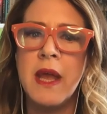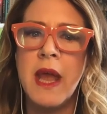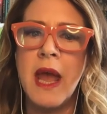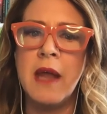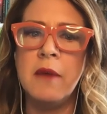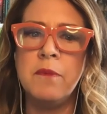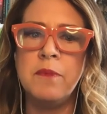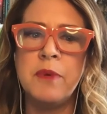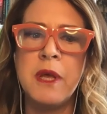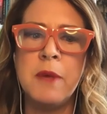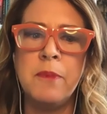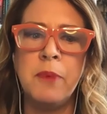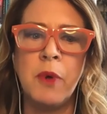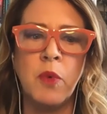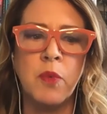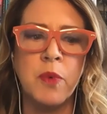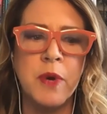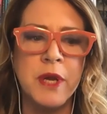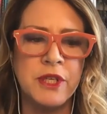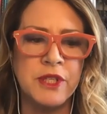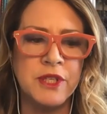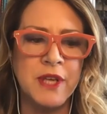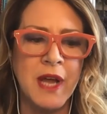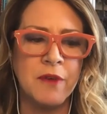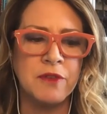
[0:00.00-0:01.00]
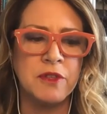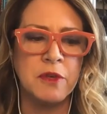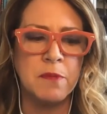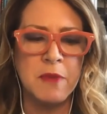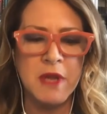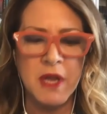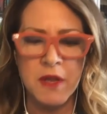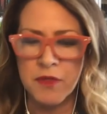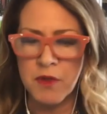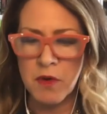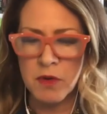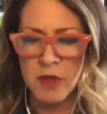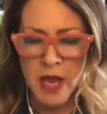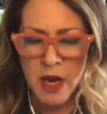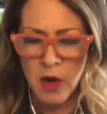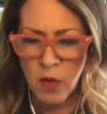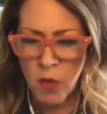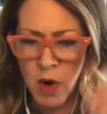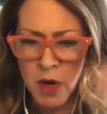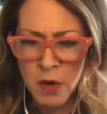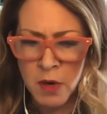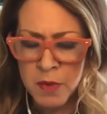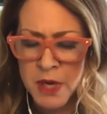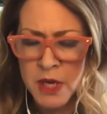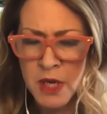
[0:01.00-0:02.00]
and people reached out to me and they're like
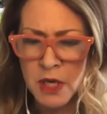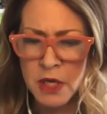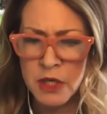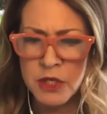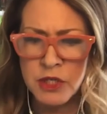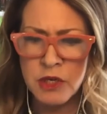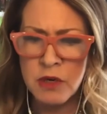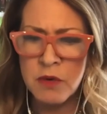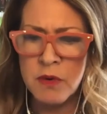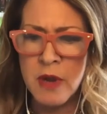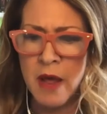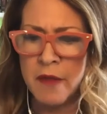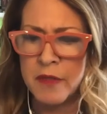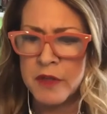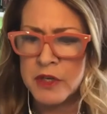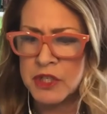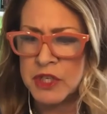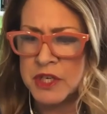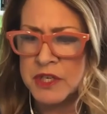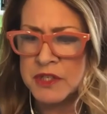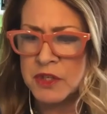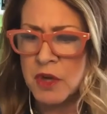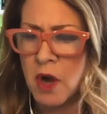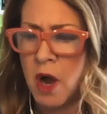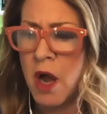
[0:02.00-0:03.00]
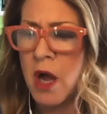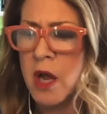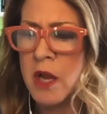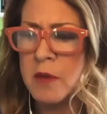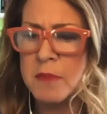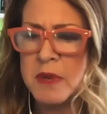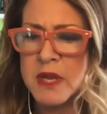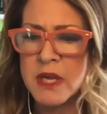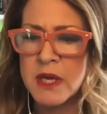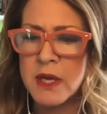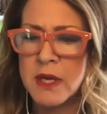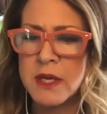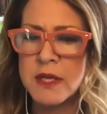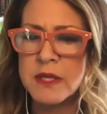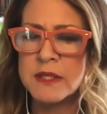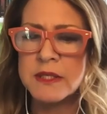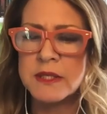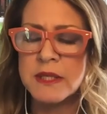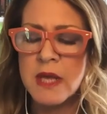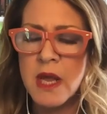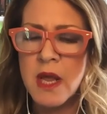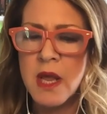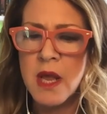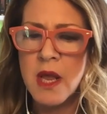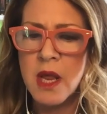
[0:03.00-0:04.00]
what are we going to do now that she's gone
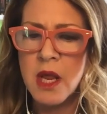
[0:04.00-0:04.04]
because